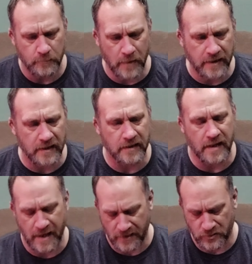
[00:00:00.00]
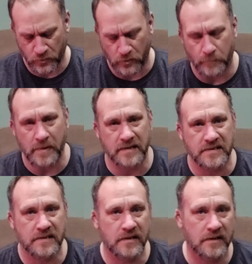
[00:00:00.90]
making an actual
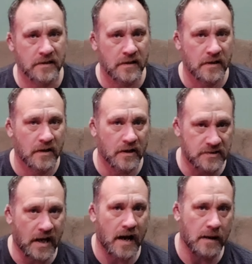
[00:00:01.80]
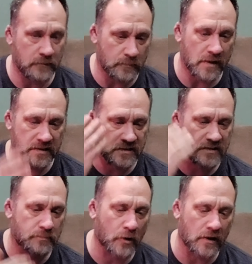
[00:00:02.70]
a timed mist
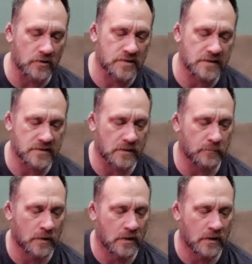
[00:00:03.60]
sprayer system.